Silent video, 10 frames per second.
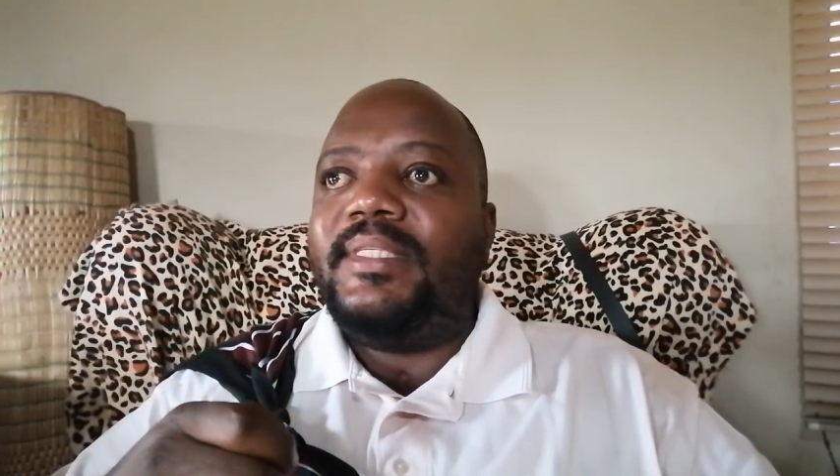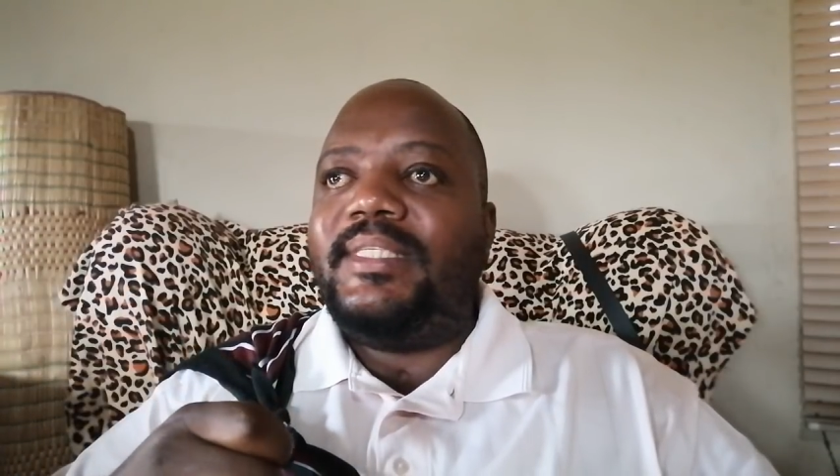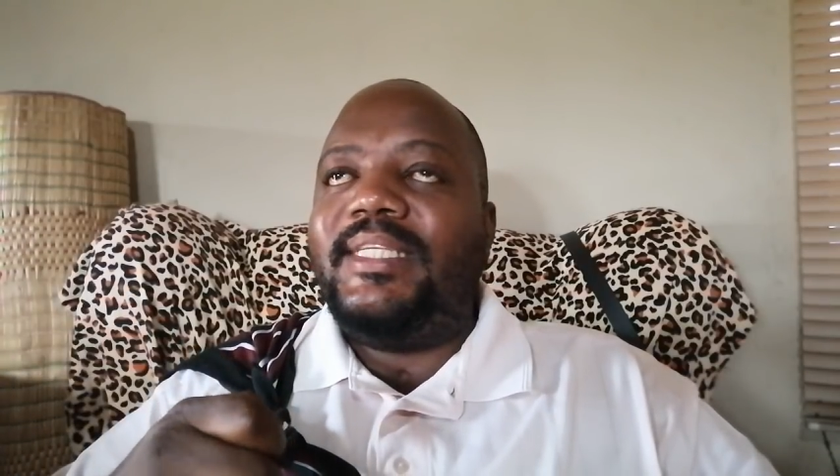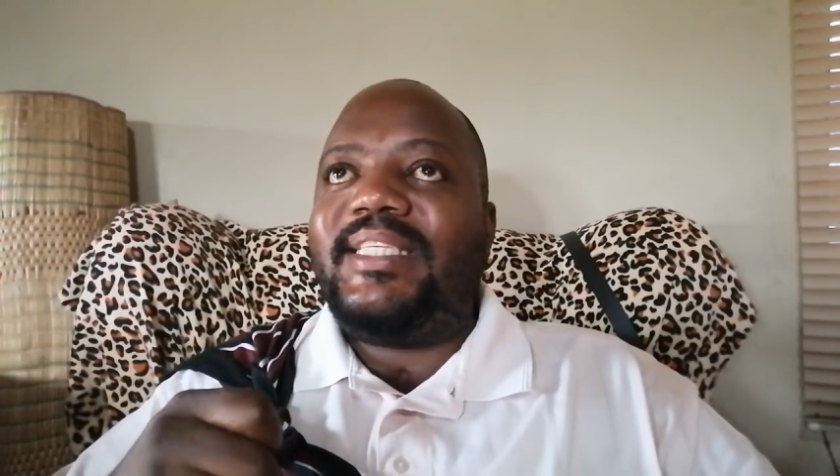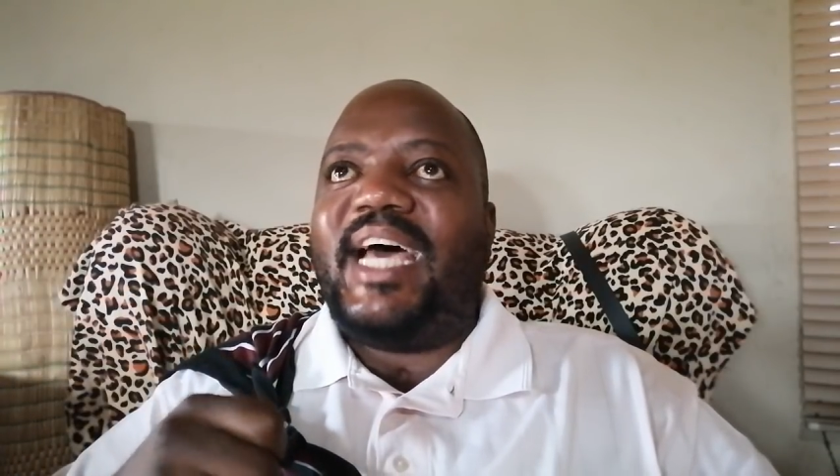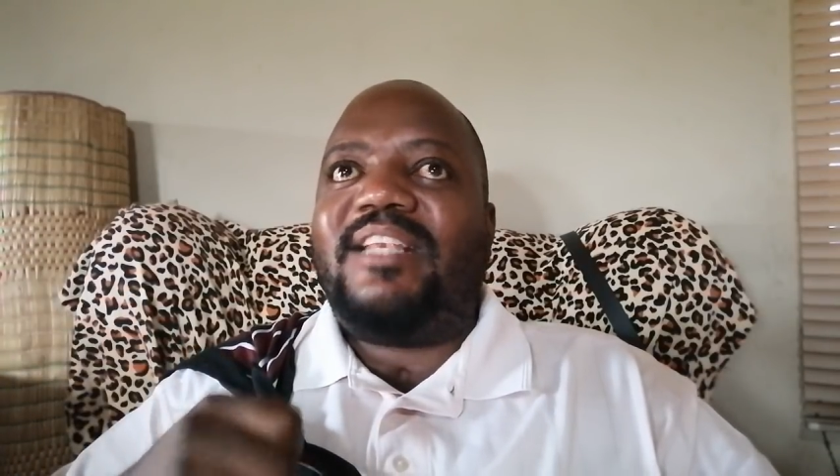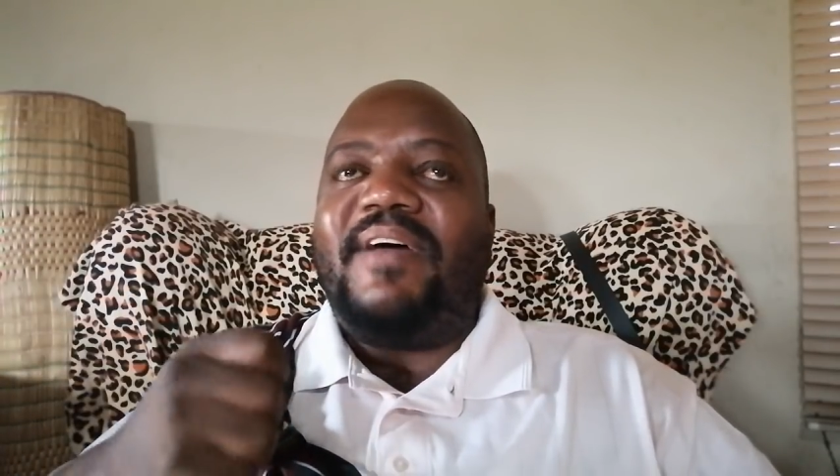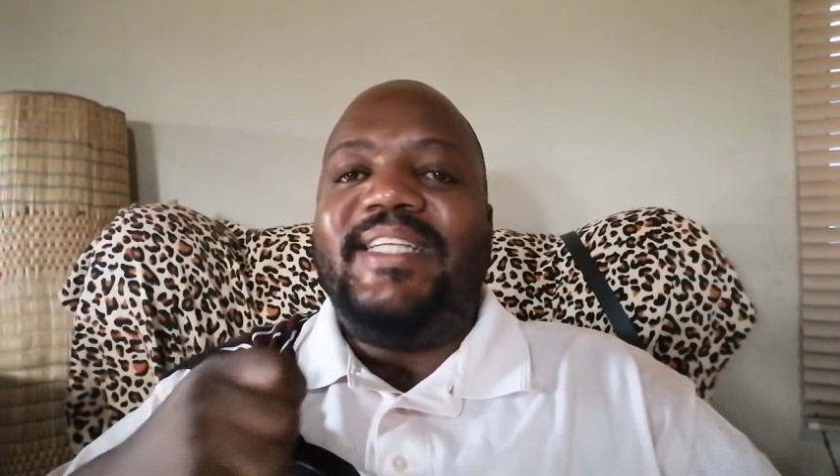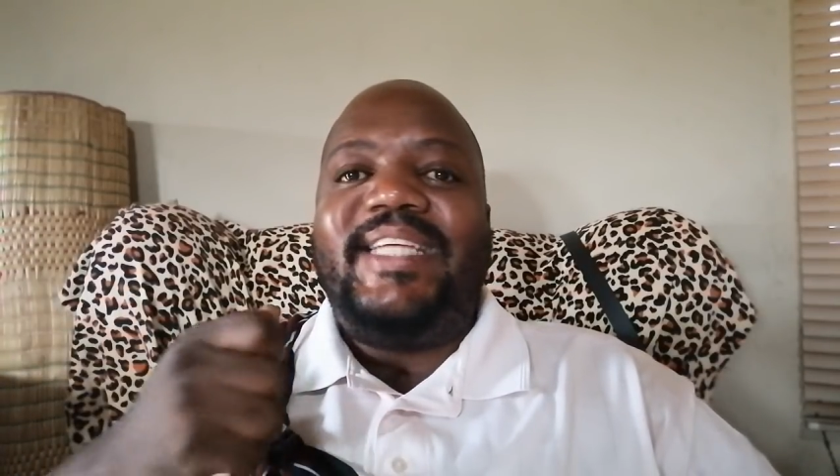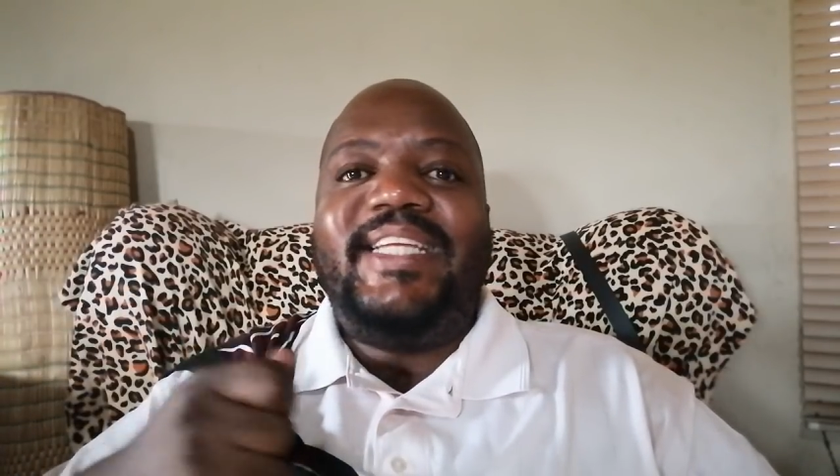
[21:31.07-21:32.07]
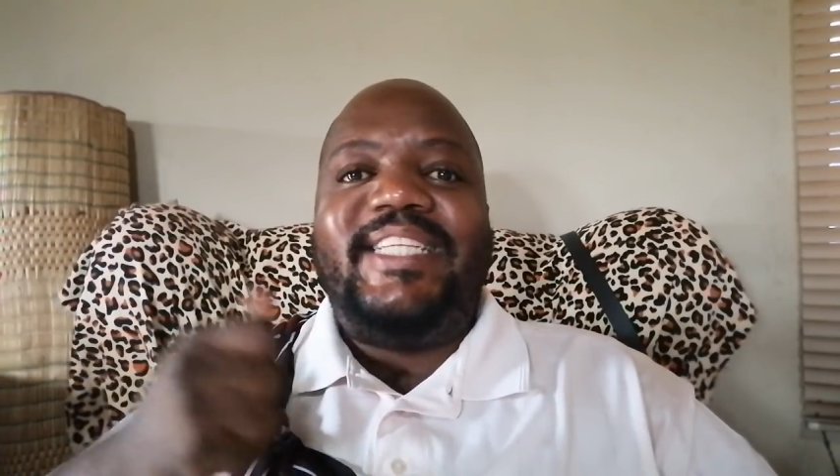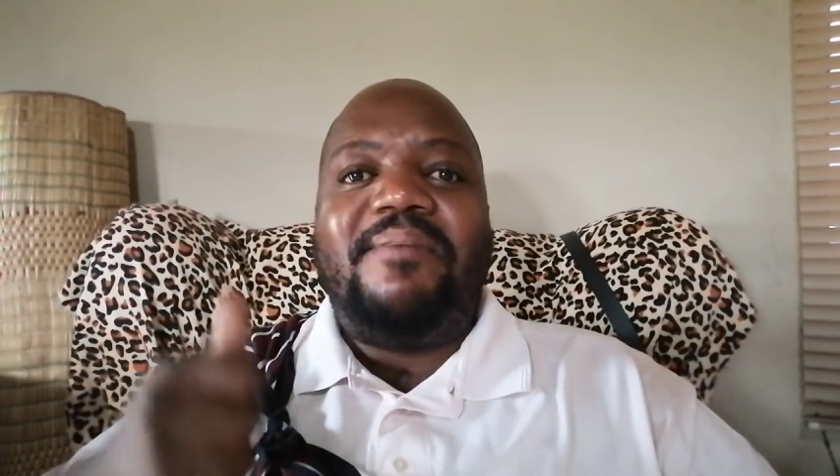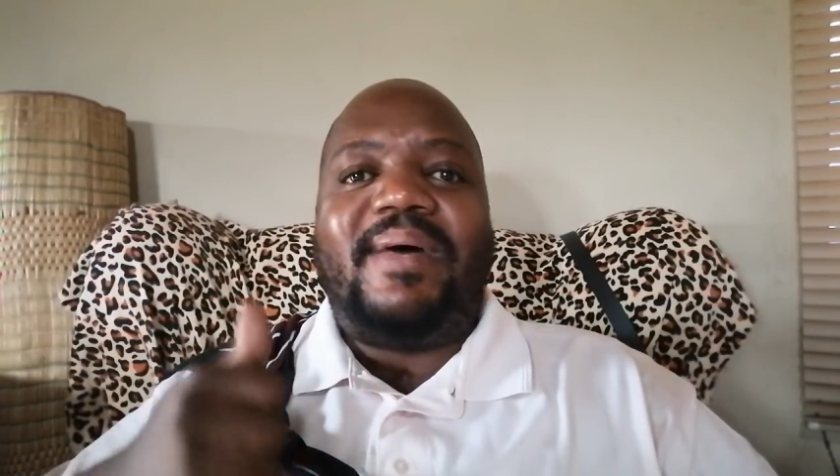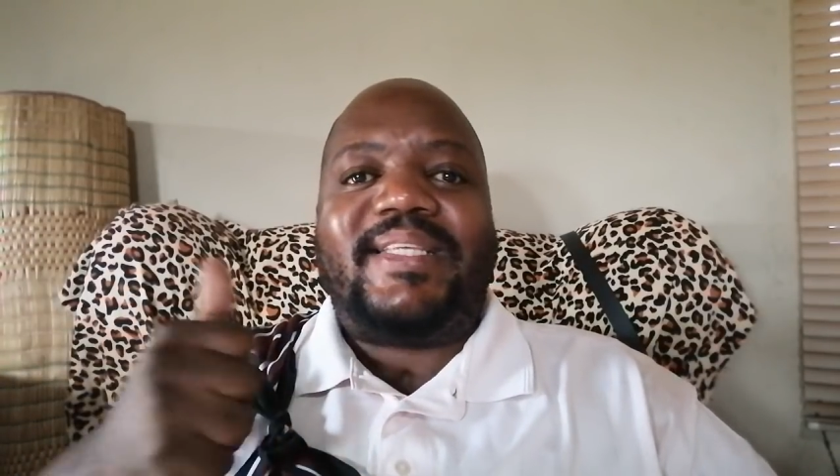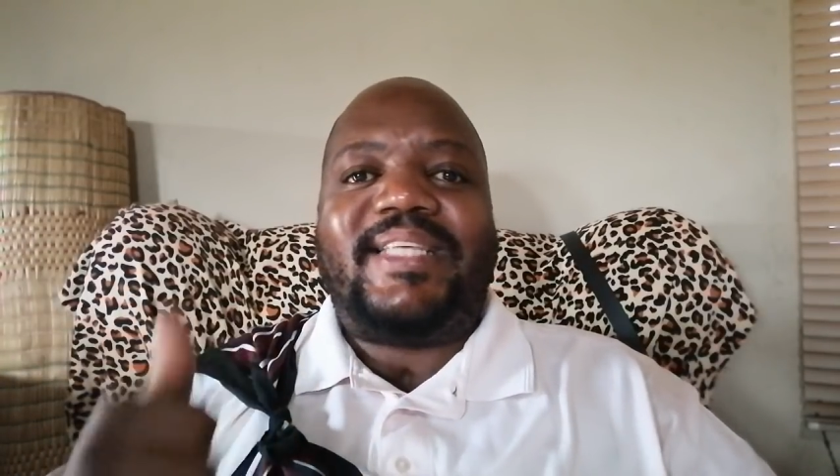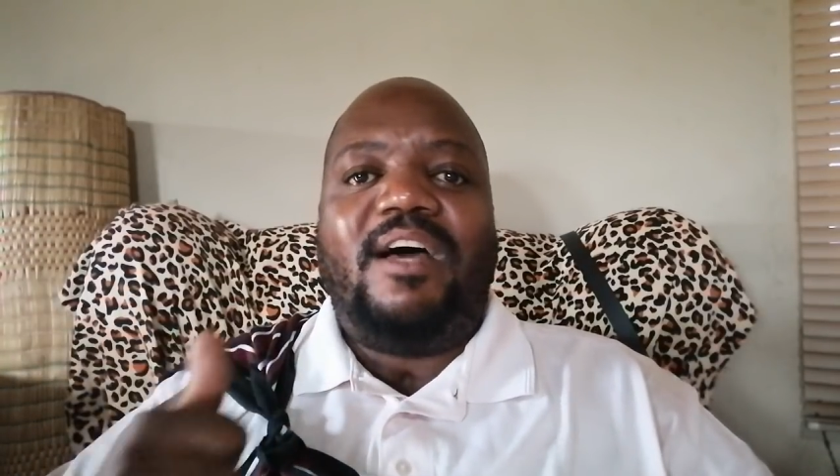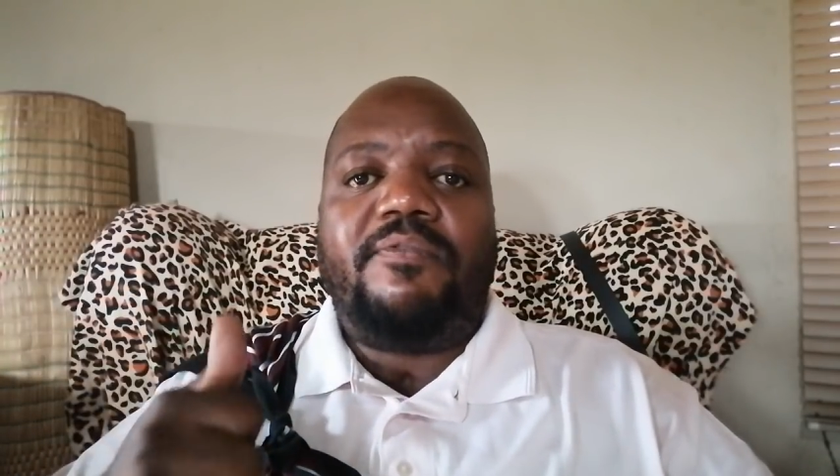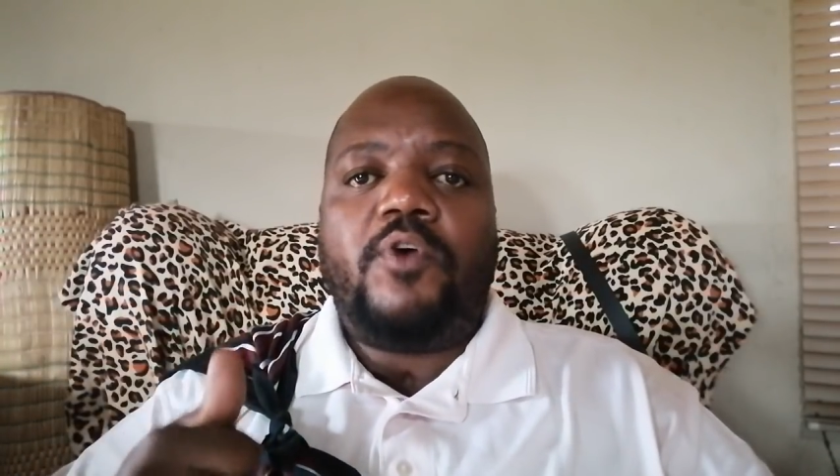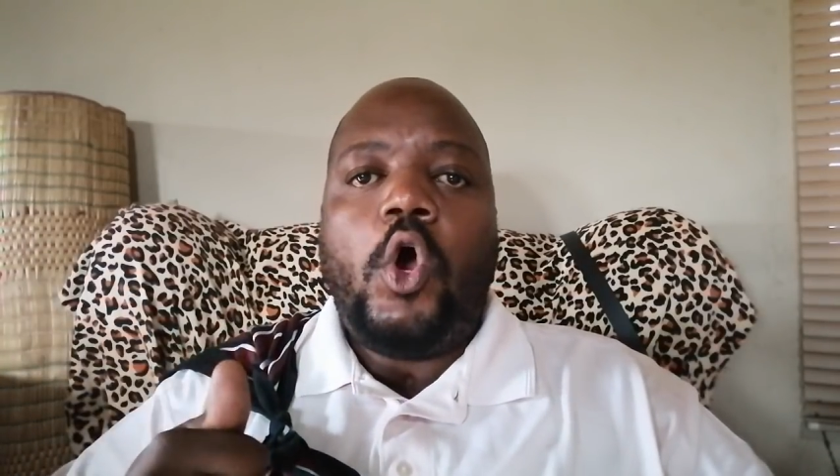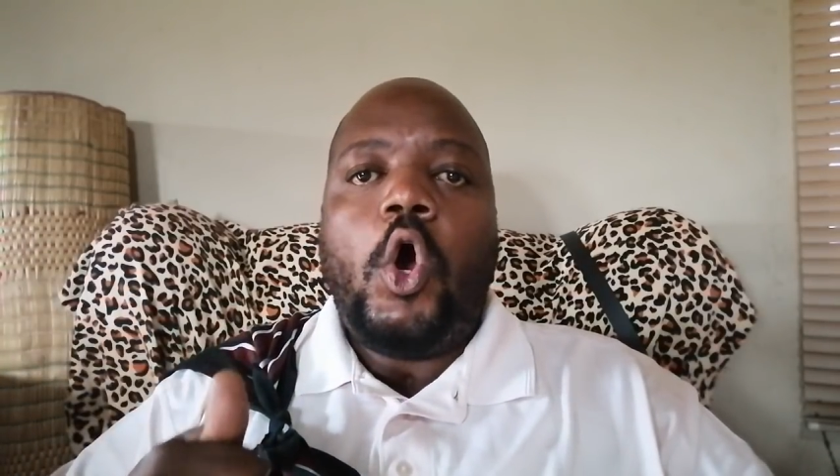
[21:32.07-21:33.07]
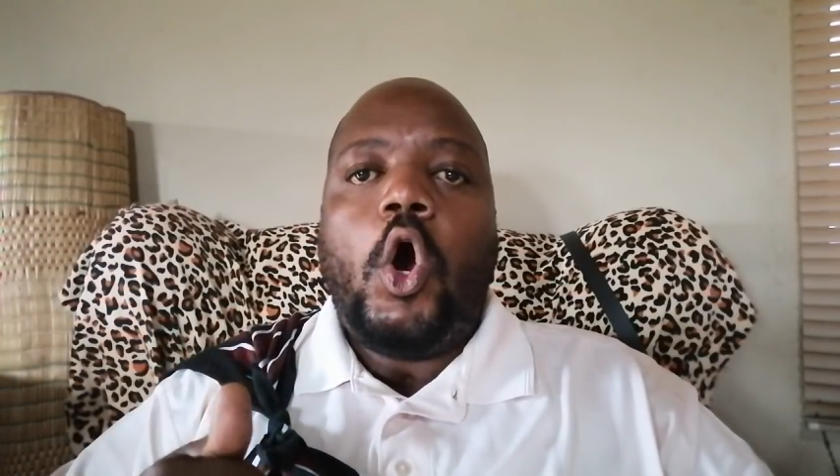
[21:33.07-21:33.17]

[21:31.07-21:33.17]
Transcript: disadvantaging myself